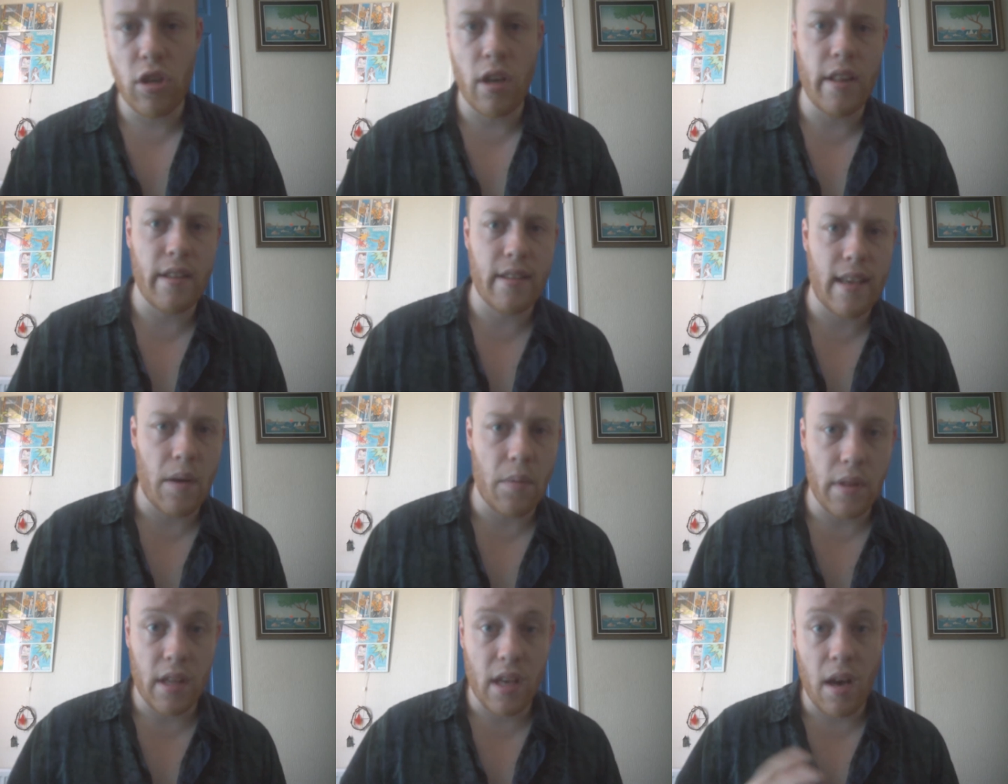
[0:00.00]
to try this
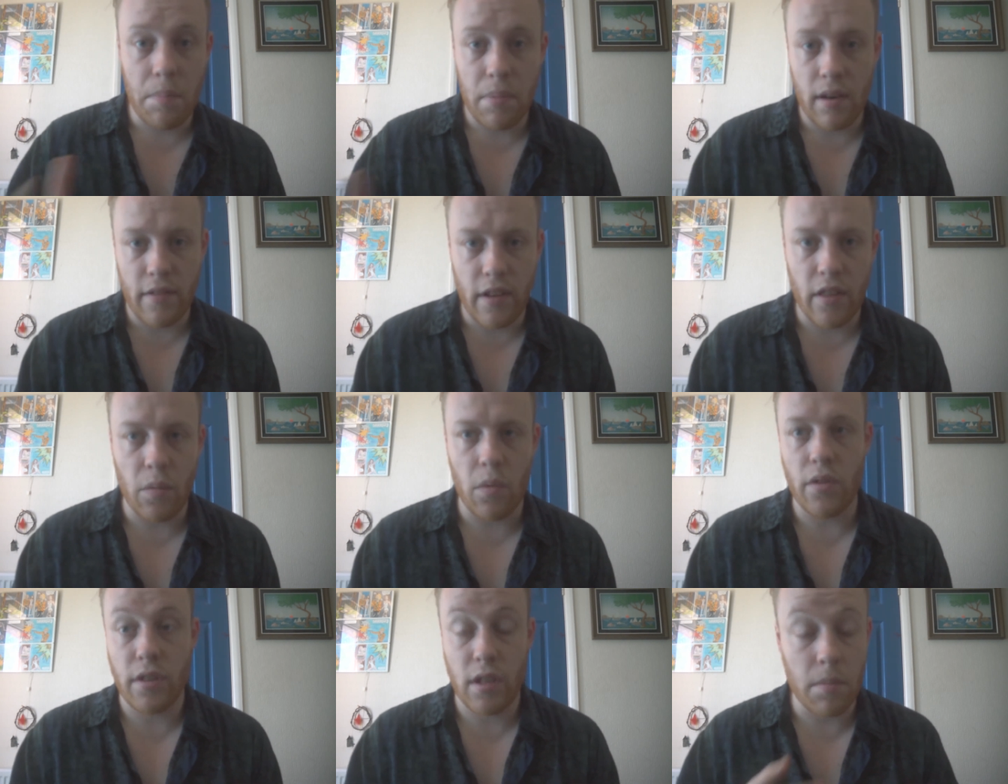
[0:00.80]
out with a couple of other
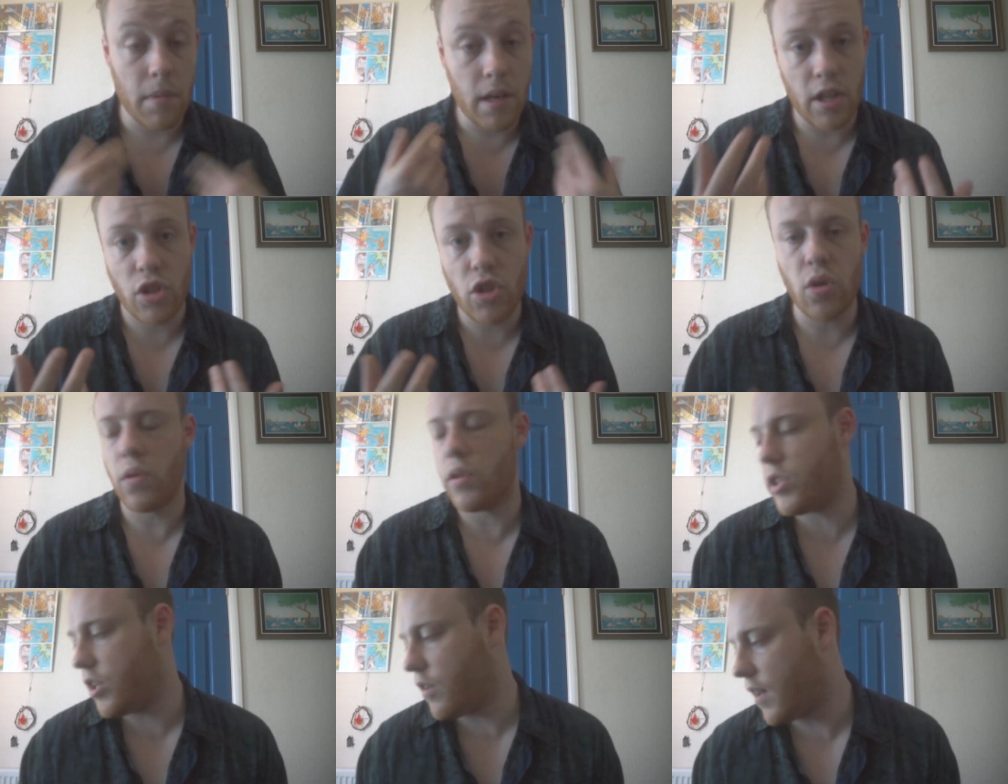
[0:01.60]
ones, and I'm going to
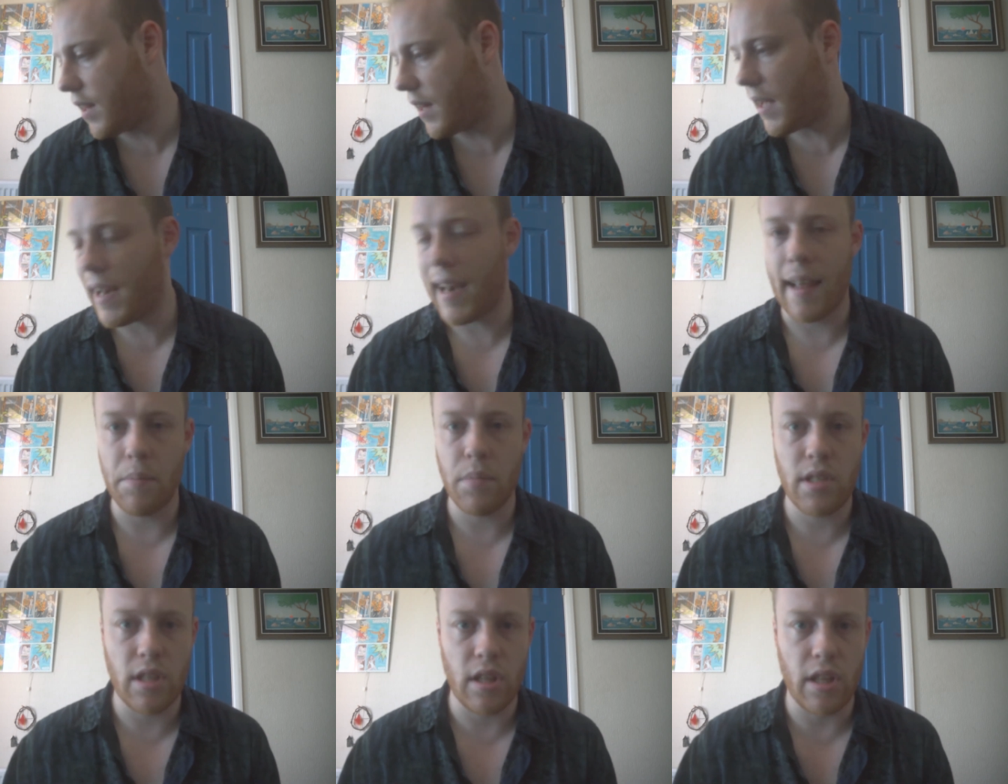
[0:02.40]
talk during the
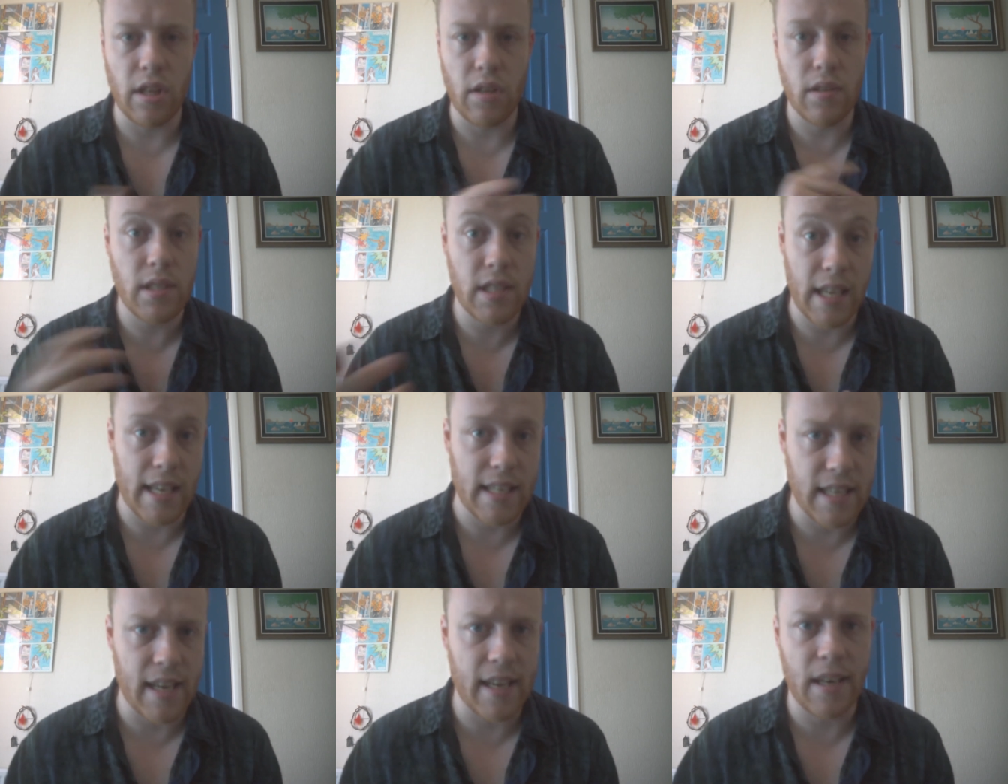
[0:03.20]
clips so that you can see
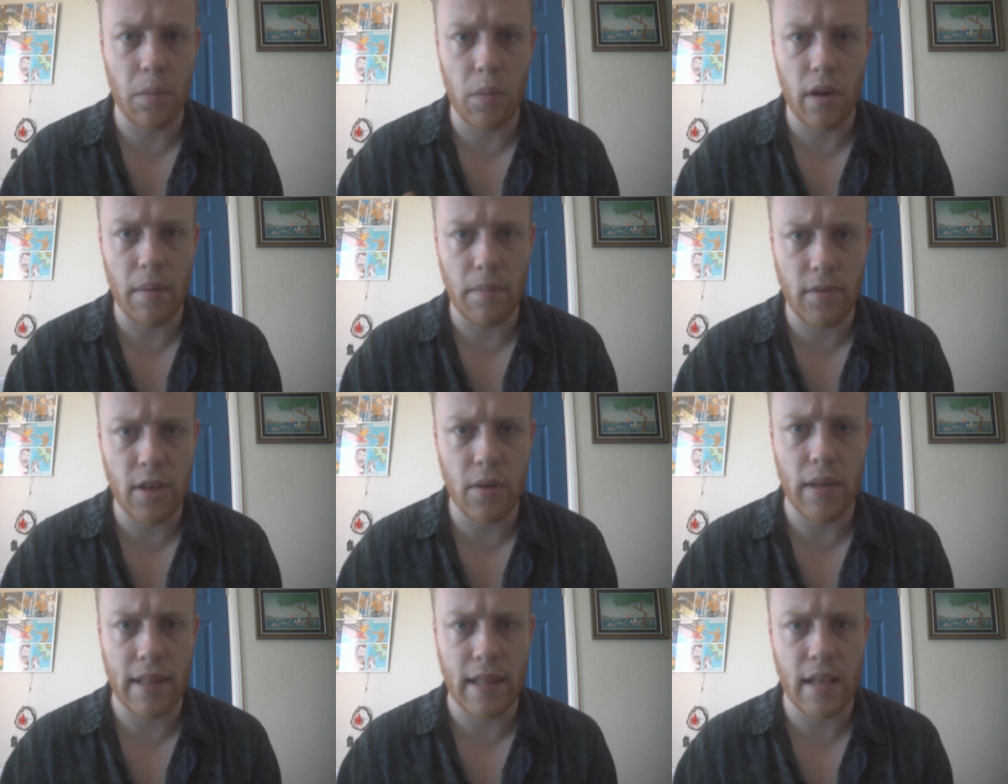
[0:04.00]
exactly what I'm
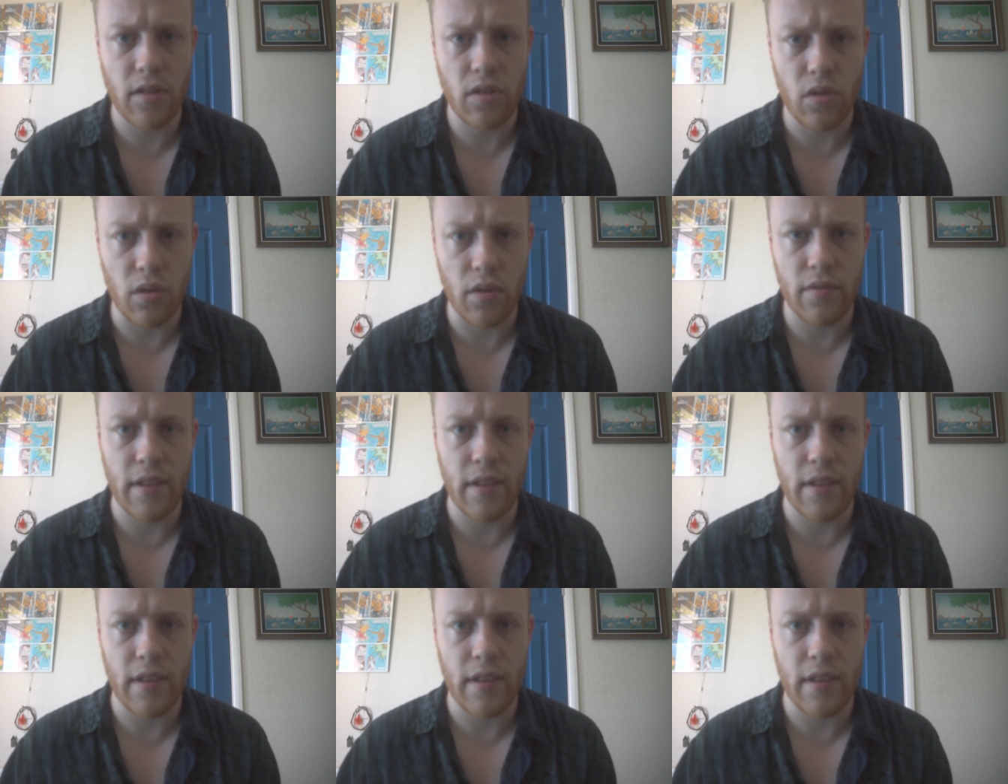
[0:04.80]
doing, that sort